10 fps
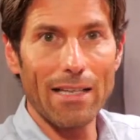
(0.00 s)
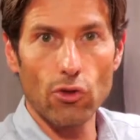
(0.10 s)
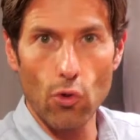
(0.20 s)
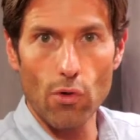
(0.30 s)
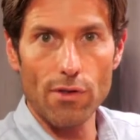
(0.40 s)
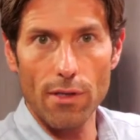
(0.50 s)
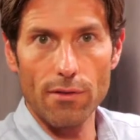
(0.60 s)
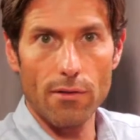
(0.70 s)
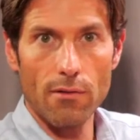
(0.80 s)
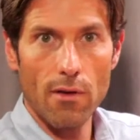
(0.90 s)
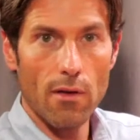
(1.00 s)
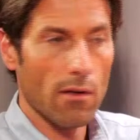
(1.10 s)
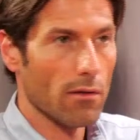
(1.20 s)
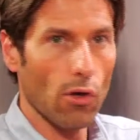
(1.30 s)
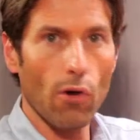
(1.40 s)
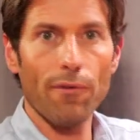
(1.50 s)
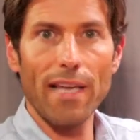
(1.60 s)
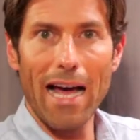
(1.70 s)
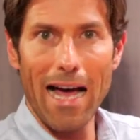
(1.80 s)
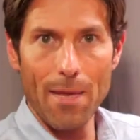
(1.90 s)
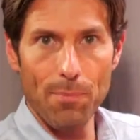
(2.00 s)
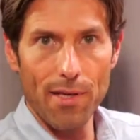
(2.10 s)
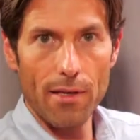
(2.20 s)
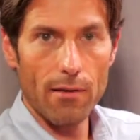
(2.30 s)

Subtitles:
sources, so via IP.